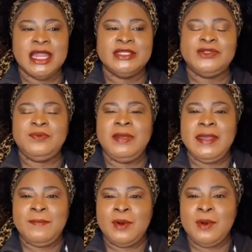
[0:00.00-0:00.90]
to
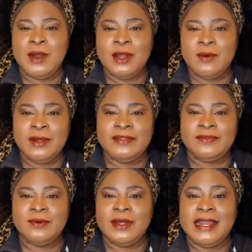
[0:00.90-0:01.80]
people who are going
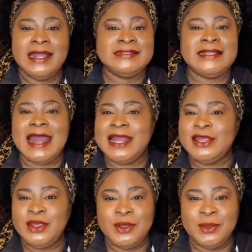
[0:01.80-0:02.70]
through it, it's not
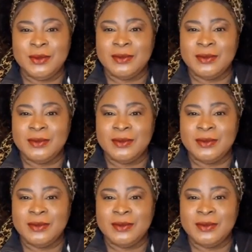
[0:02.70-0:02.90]
you.